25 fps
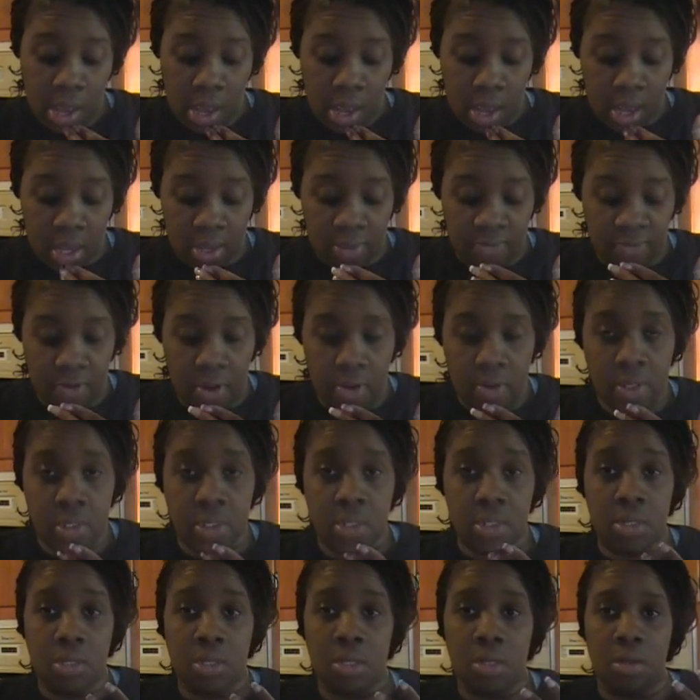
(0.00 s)
As far
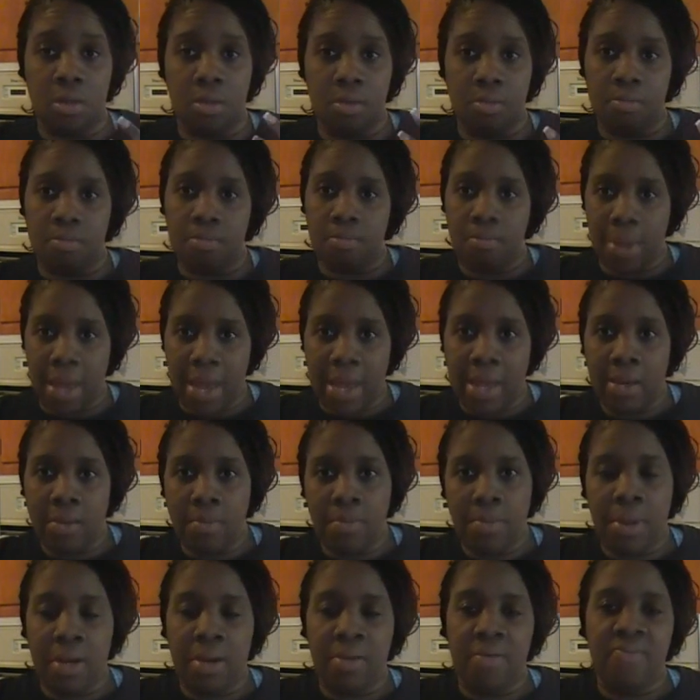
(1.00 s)
as the main
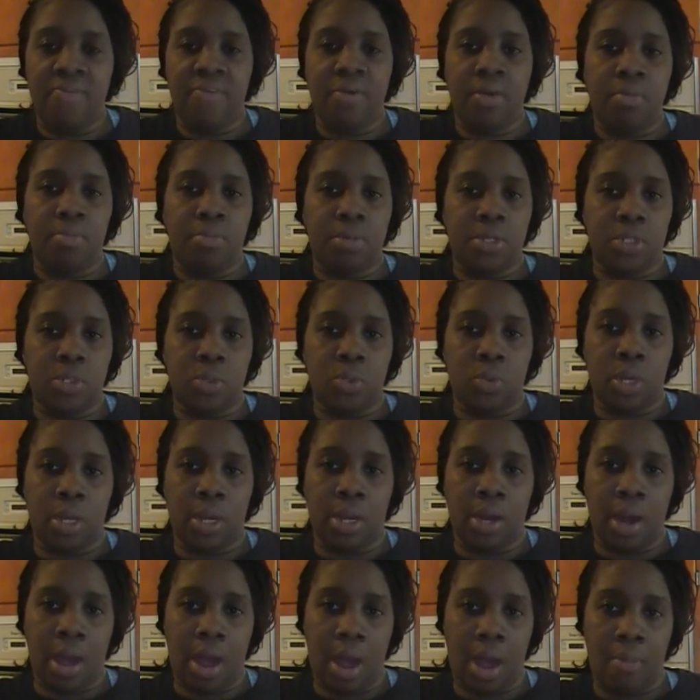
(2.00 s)
benefit
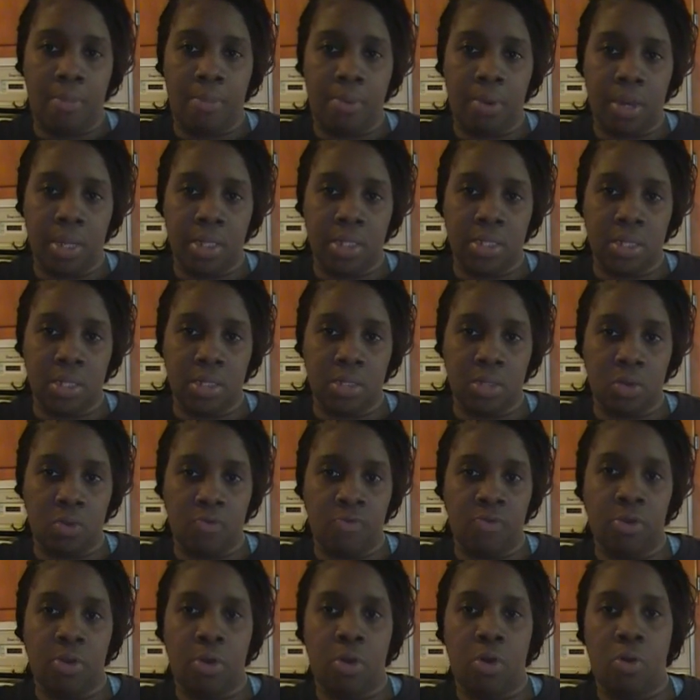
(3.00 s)
between hot process
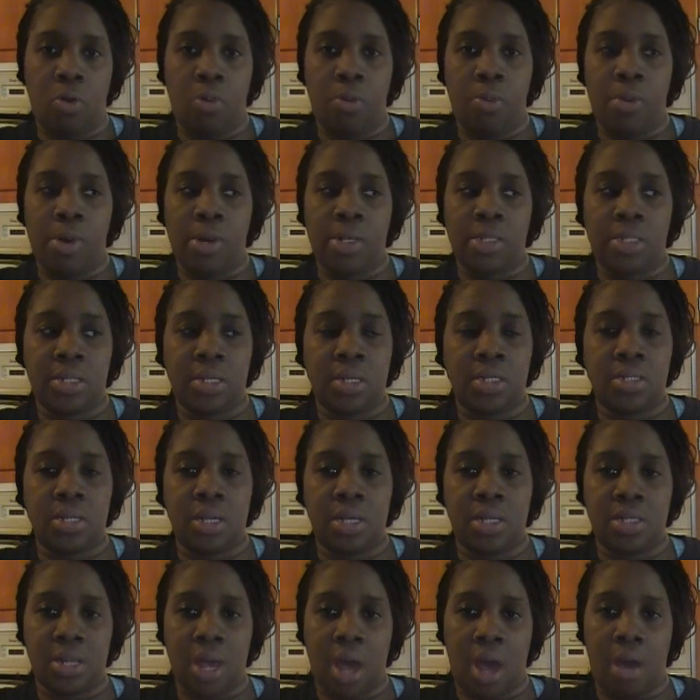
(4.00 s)
over cold process
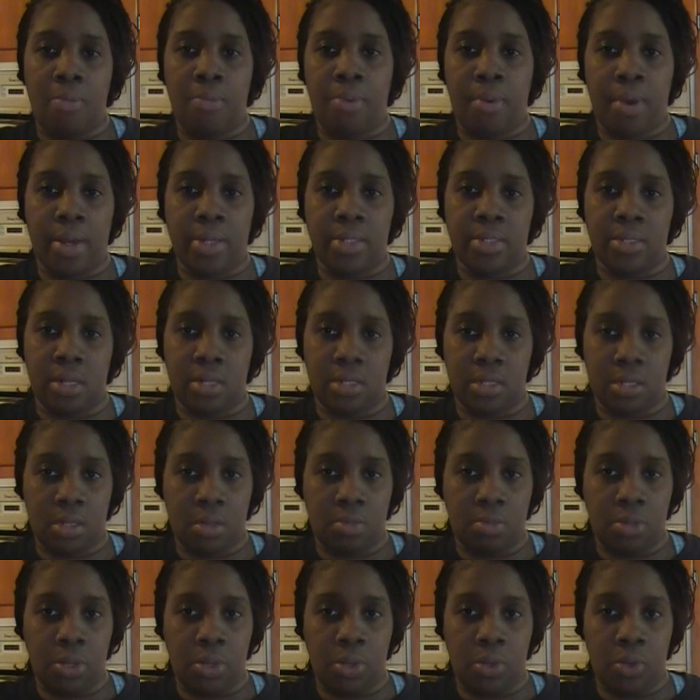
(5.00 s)
is hot process
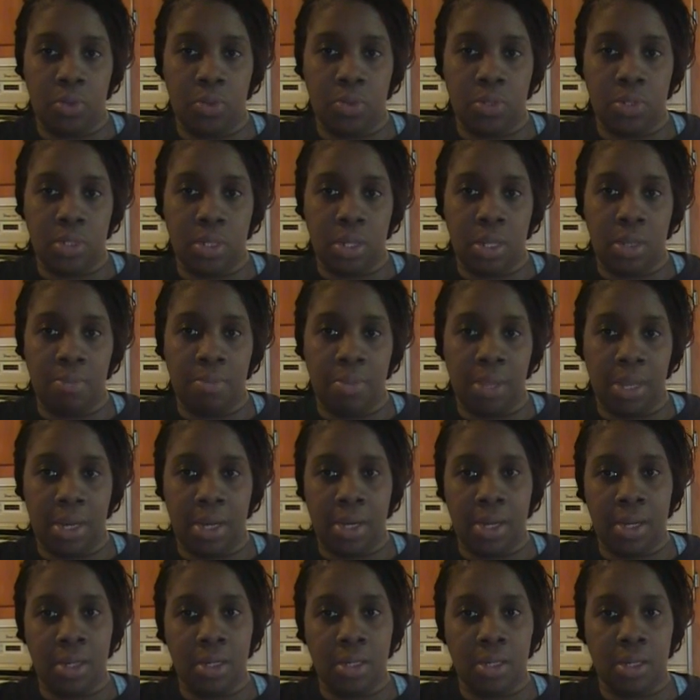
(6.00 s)
could be used
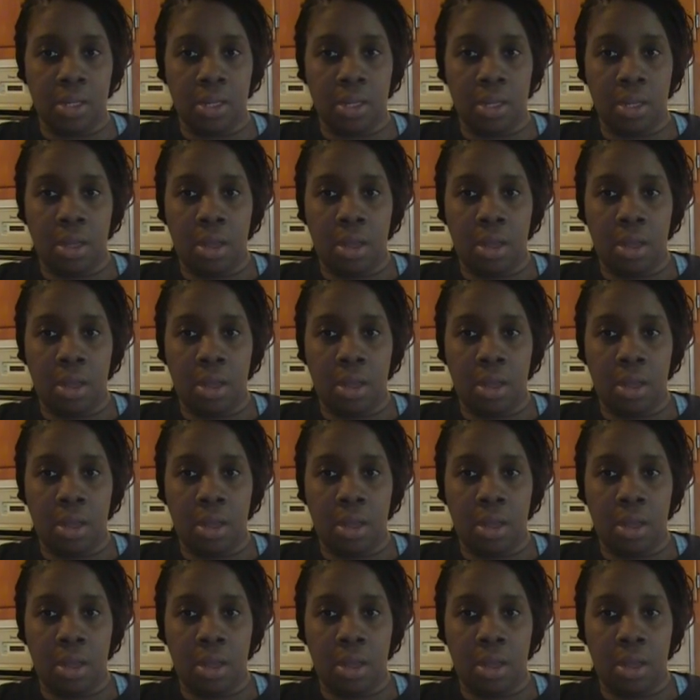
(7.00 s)
immediately,